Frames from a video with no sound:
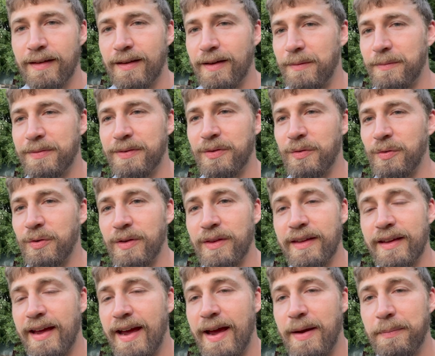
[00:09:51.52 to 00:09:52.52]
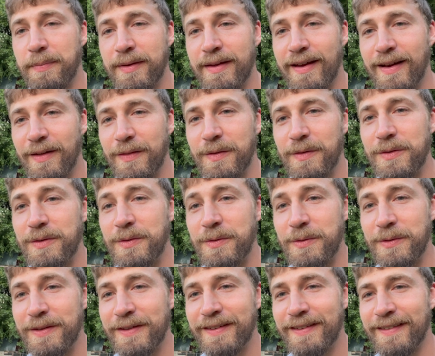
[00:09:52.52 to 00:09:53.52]
I'm still really happy how they're
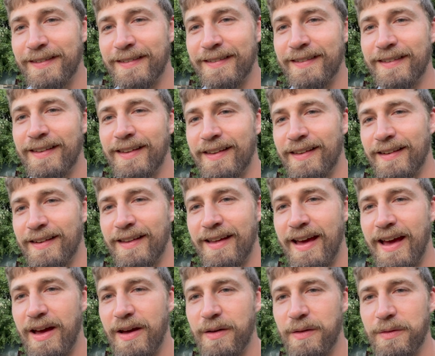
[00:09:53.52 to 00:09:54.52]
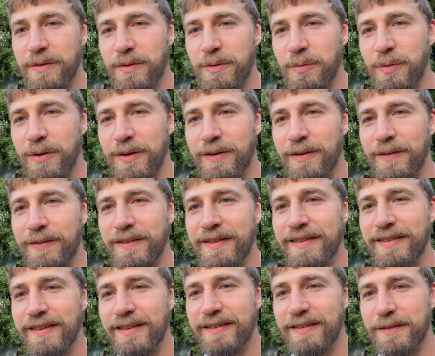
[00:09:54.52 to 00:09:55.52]
doing and how they're working on
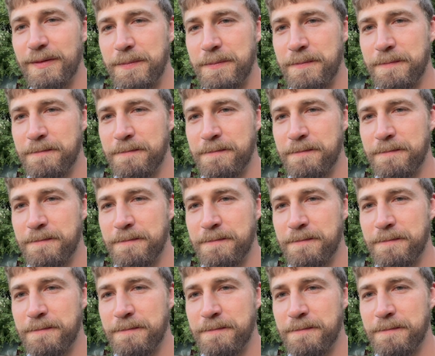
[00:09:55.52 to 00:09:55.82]
this system.